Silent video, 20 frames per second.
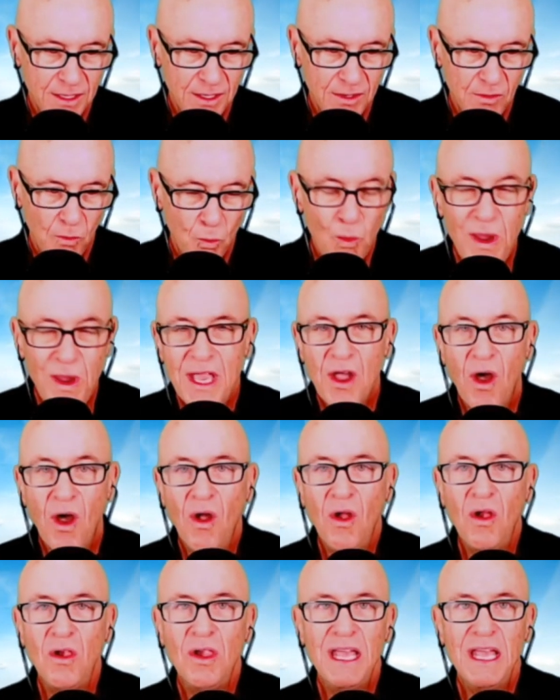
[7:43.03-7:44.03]
We
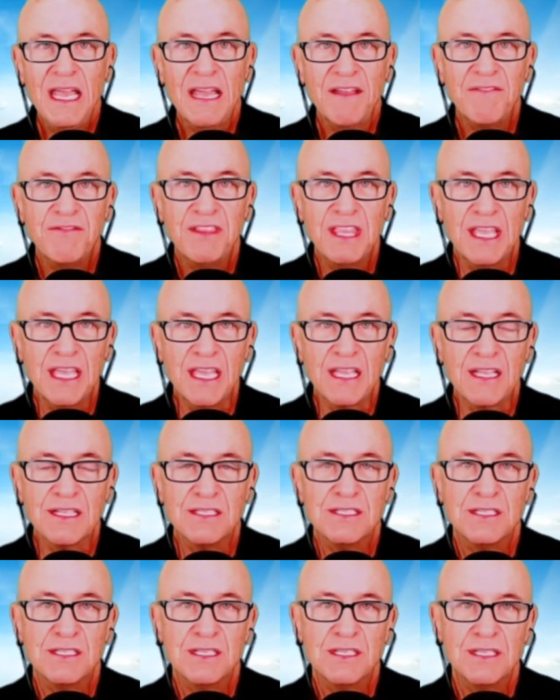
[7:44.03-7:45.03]
all have
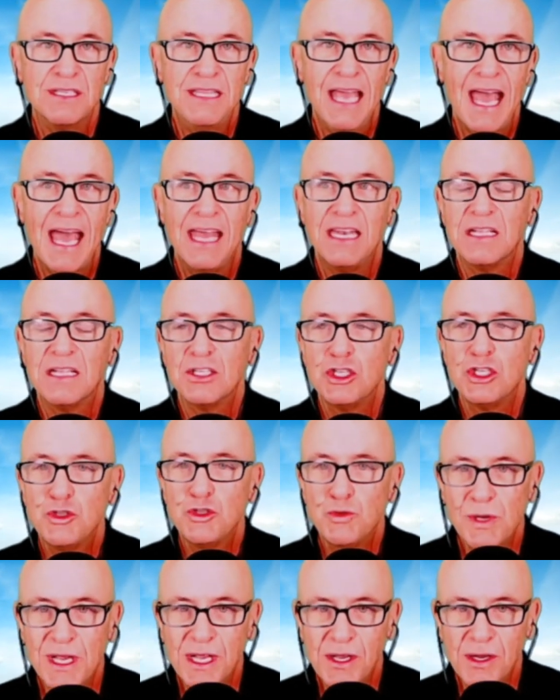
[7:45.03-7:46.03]
things that
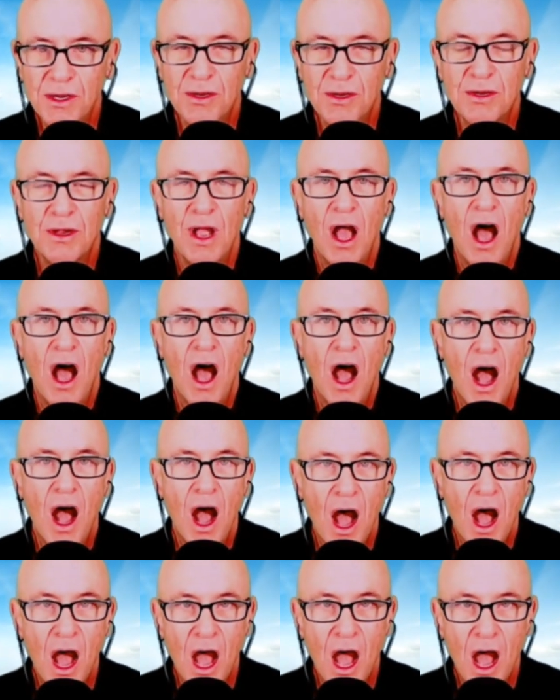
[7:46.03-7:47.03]
trigger
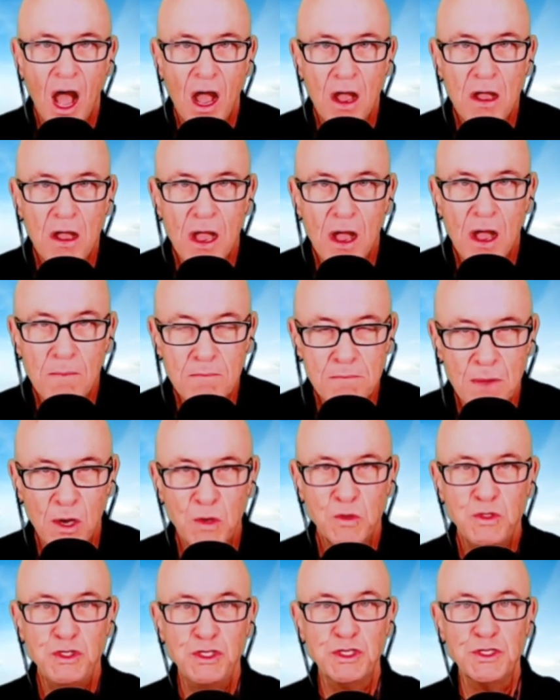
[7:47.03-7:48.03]

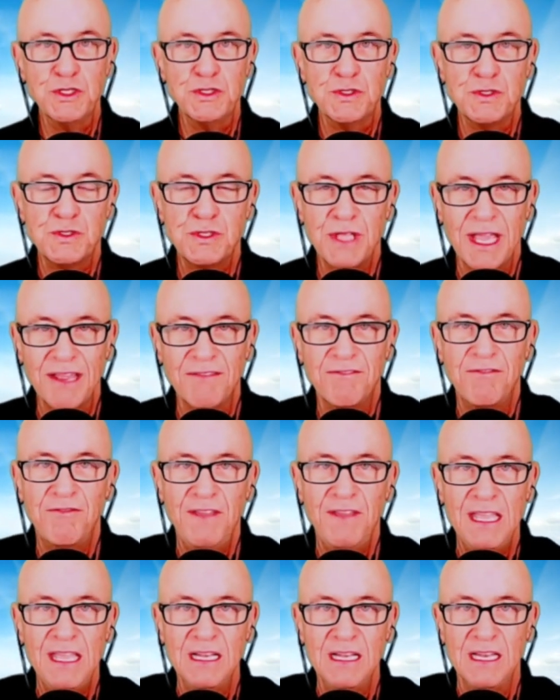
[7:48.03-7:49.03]
emotions and
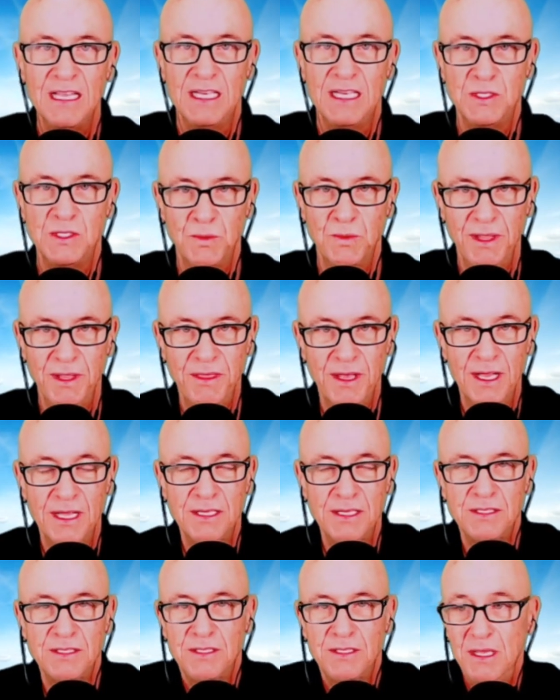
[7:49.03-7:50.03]
feelings with
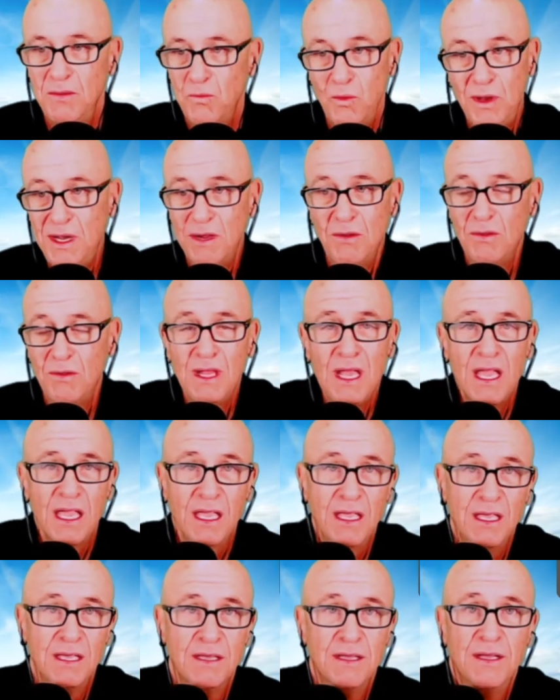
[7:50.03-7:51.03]
us that we don't
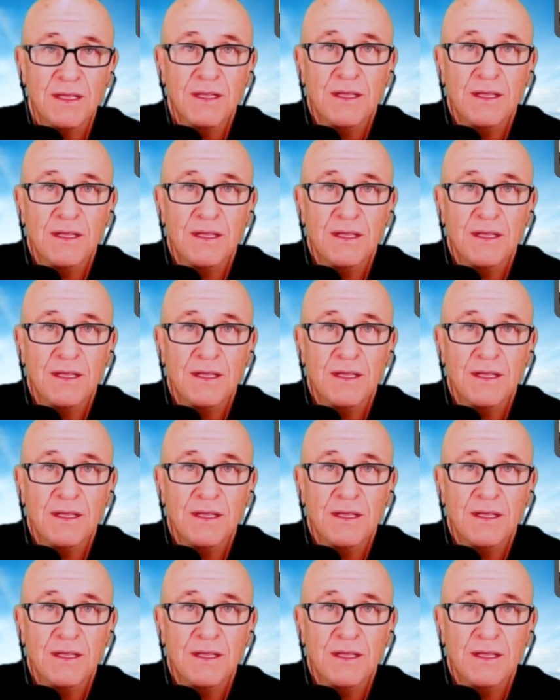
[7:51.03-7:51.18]
like.